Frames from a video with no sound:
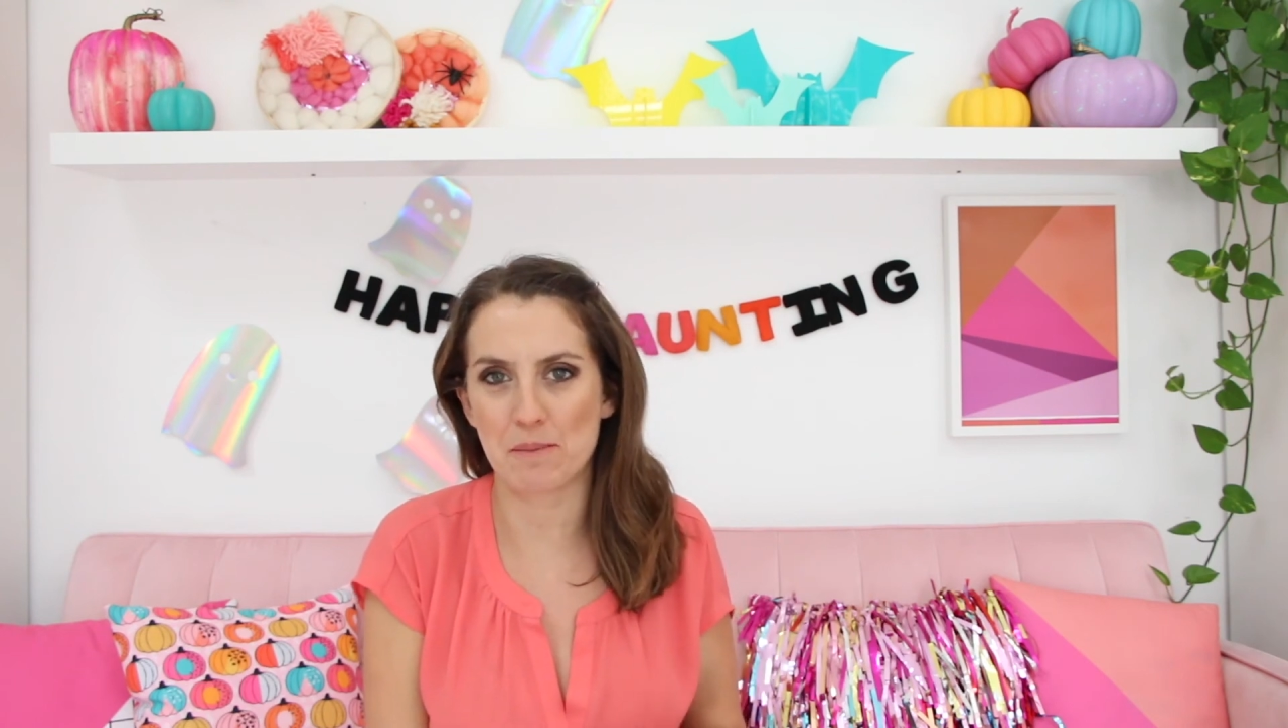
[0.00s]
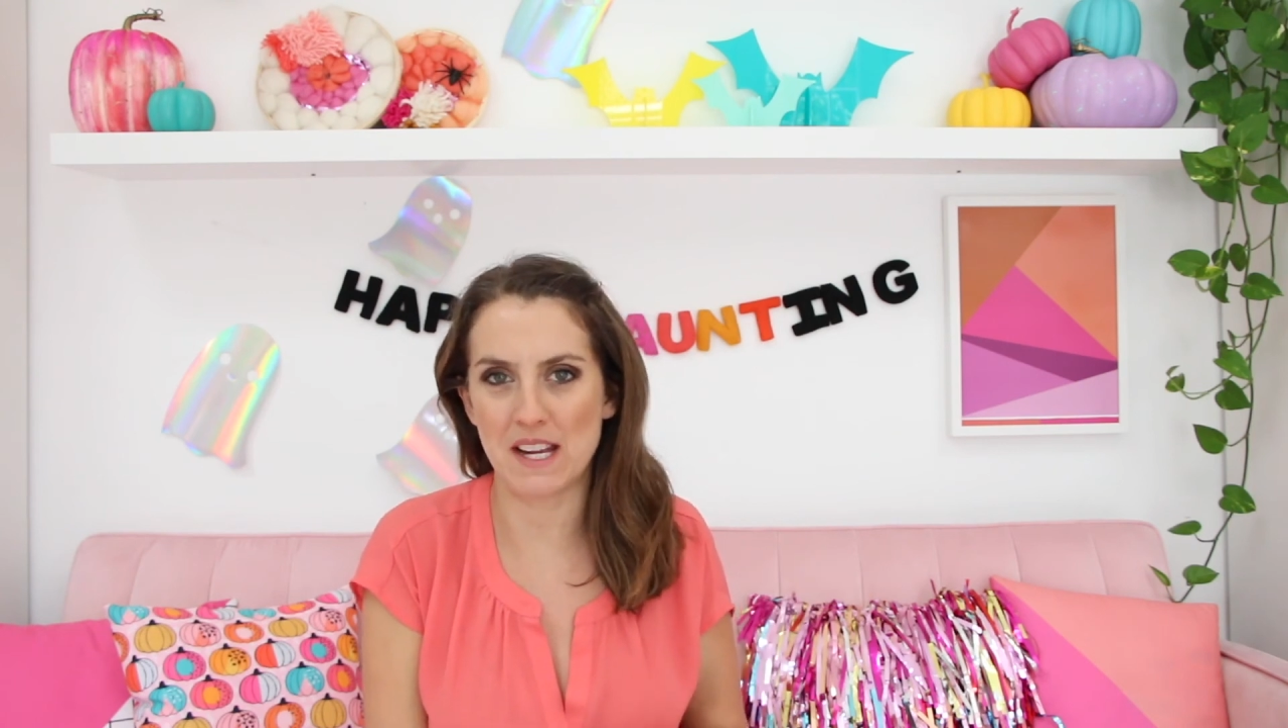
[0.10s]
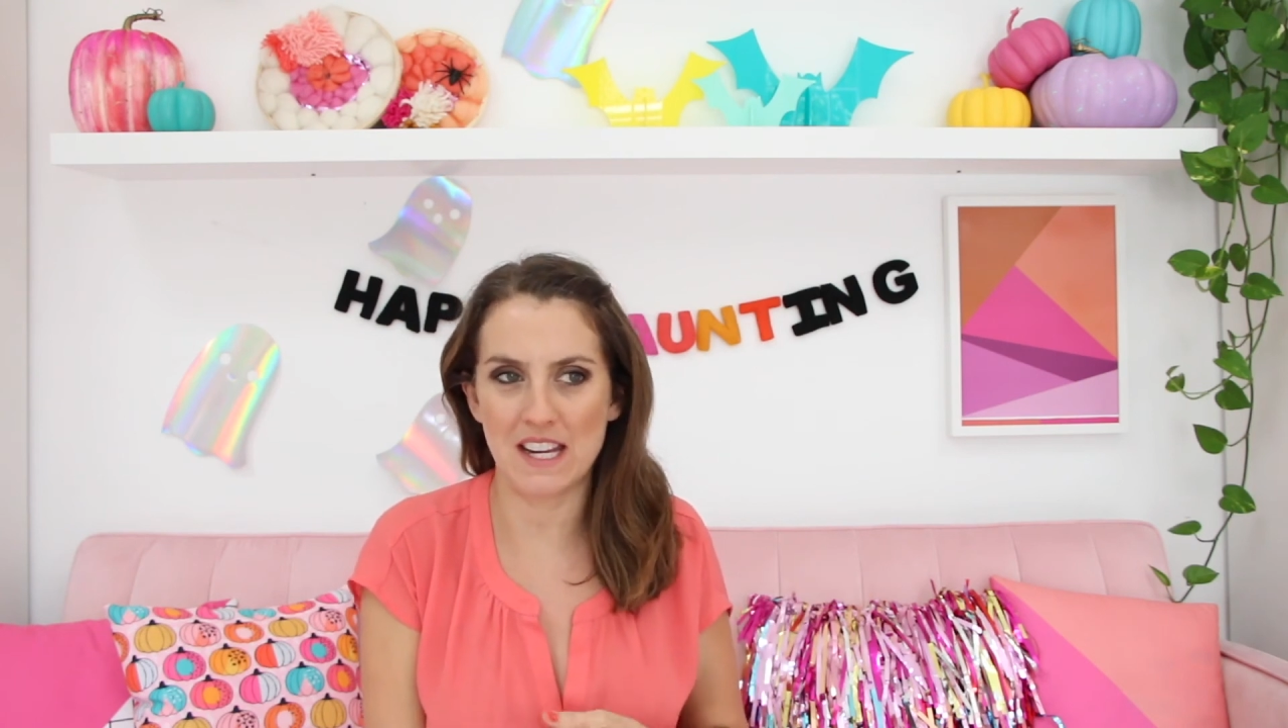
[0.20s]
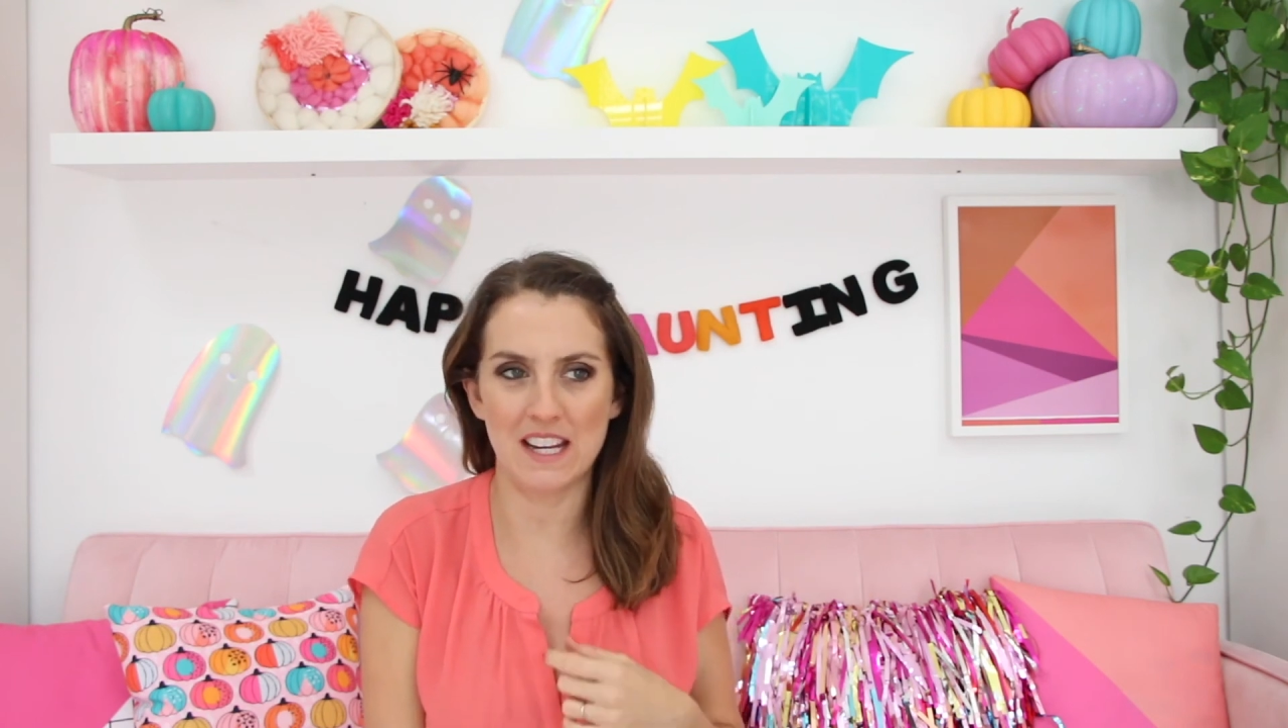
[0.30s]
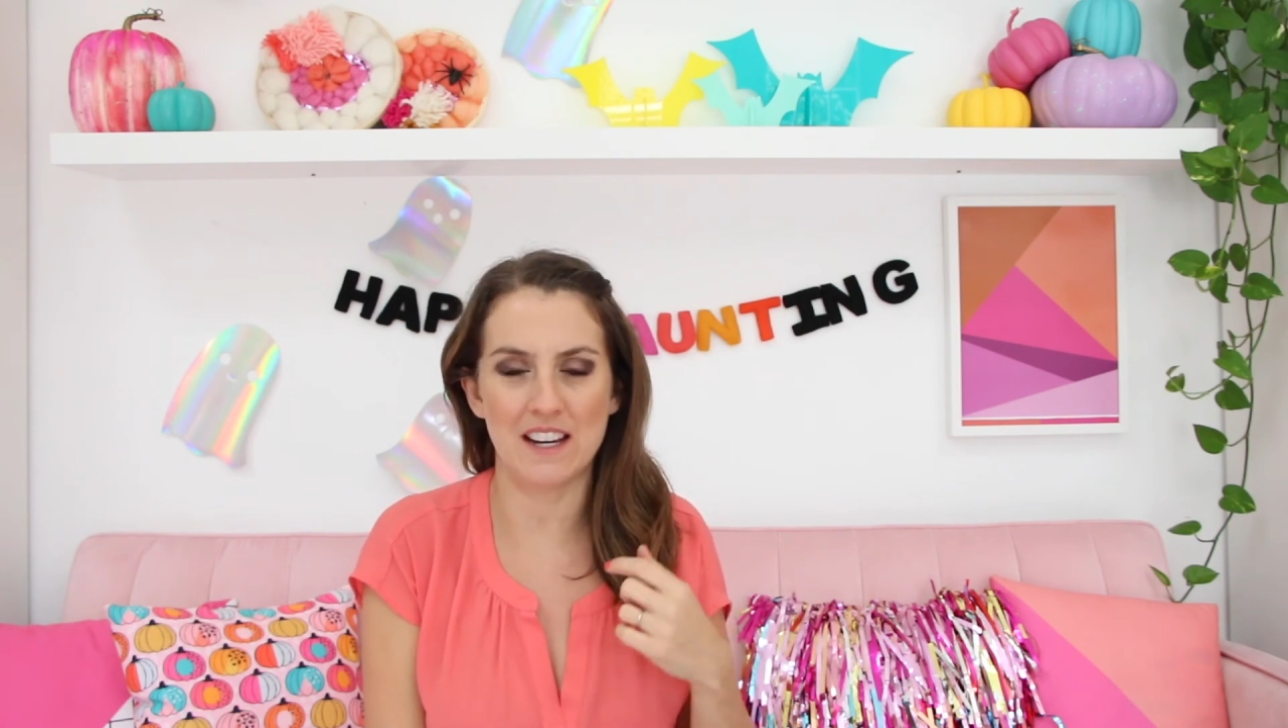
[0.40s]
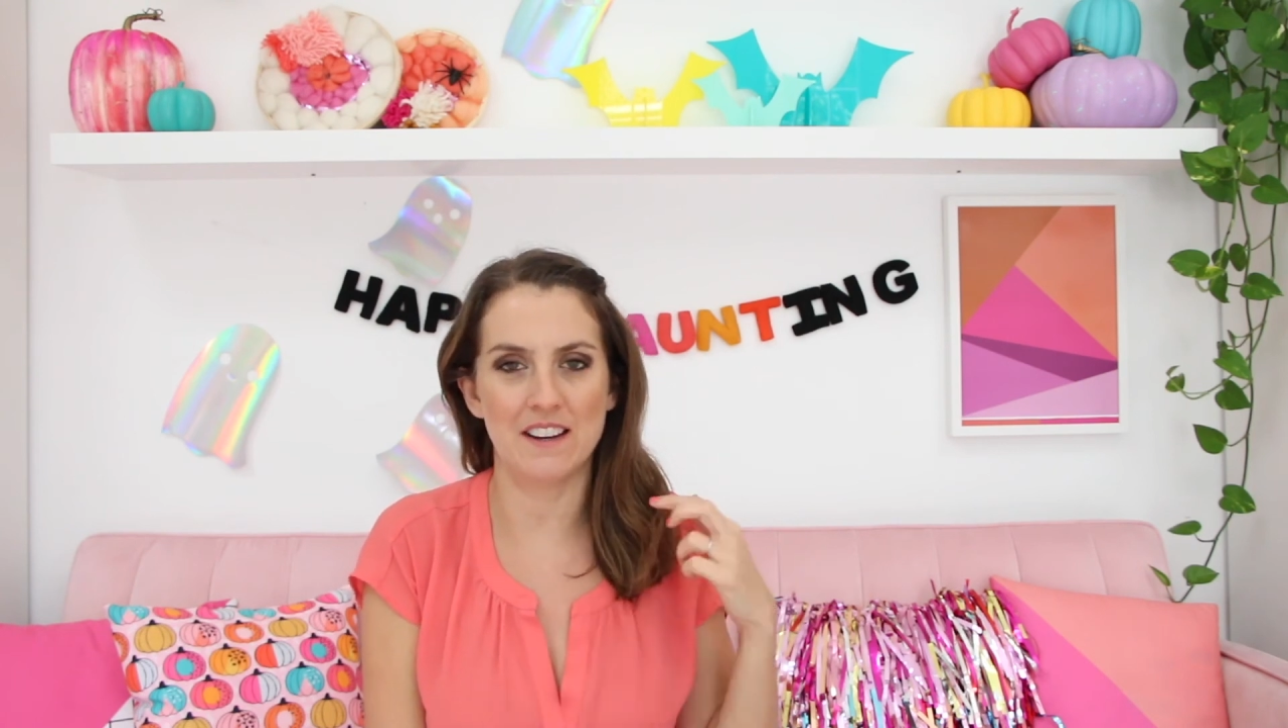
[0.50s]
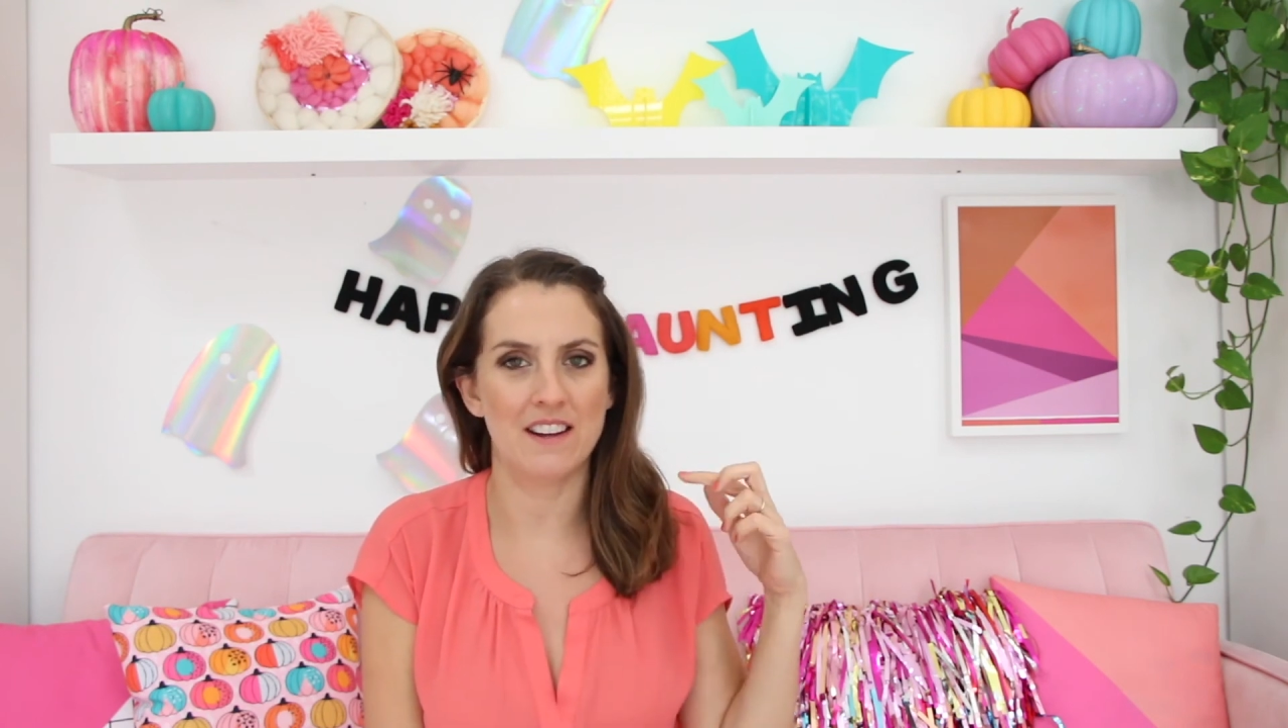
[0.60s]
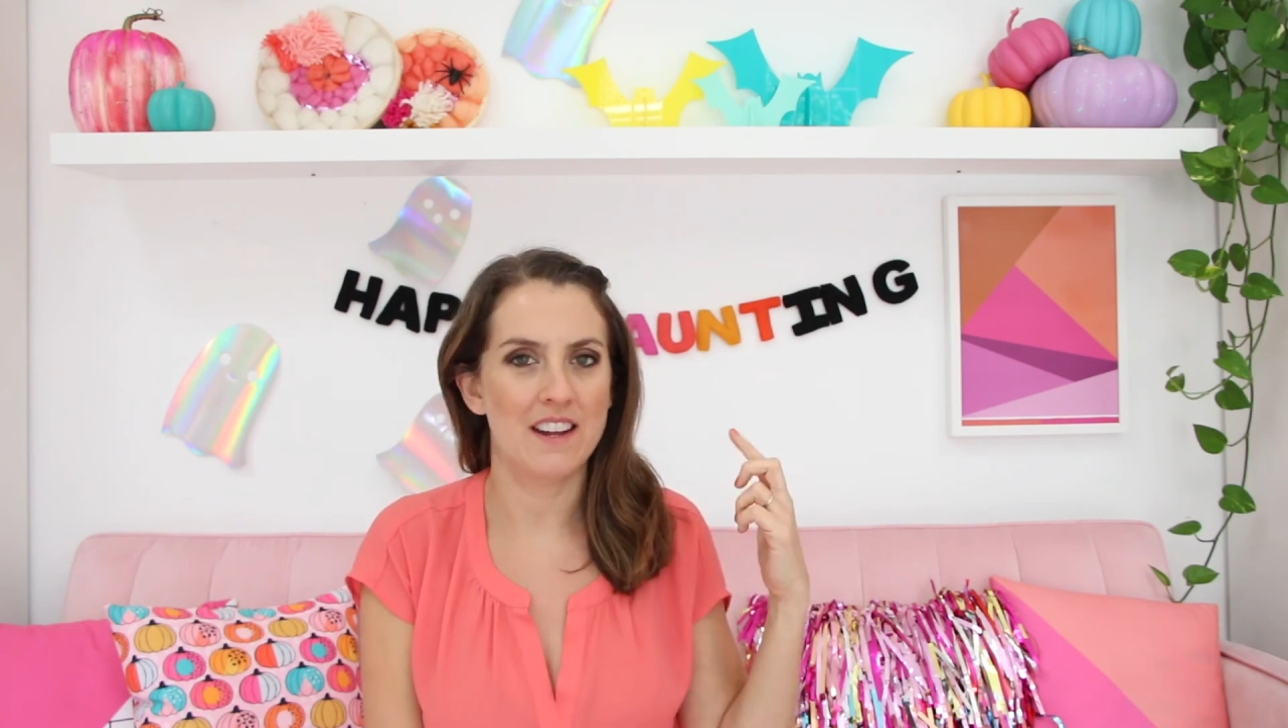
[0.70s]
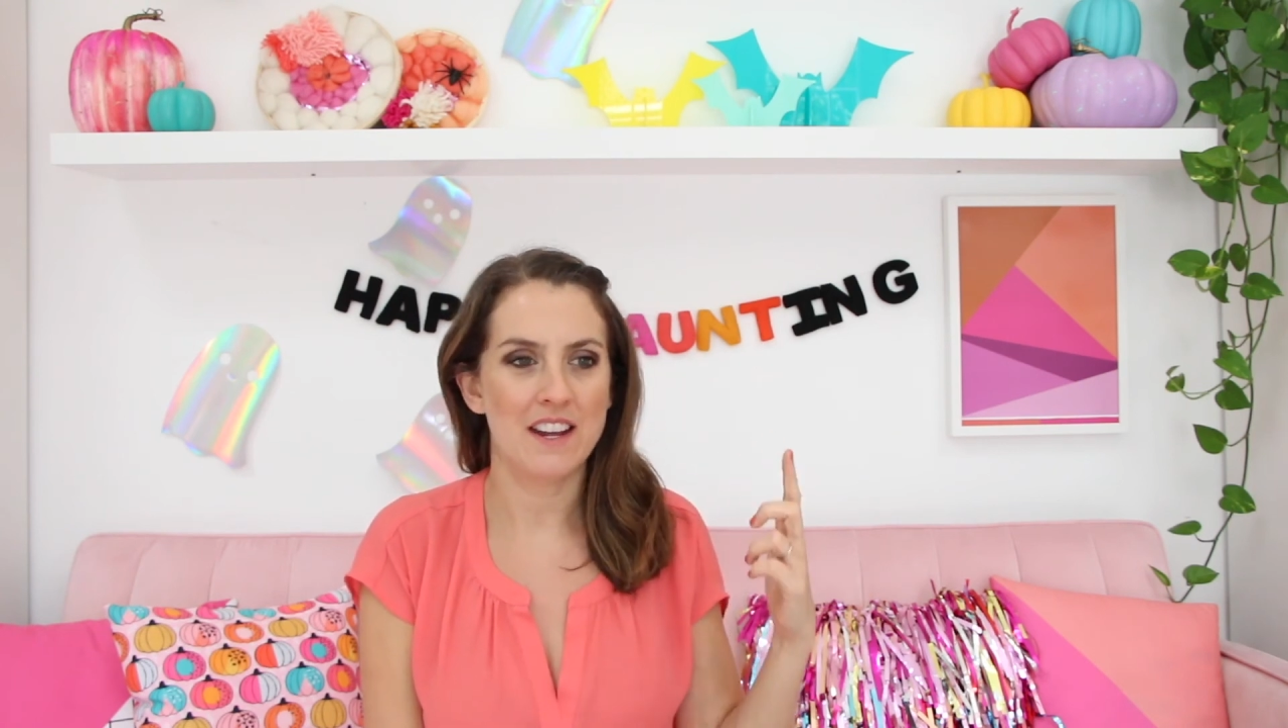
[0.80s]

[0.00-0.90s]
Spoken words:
media.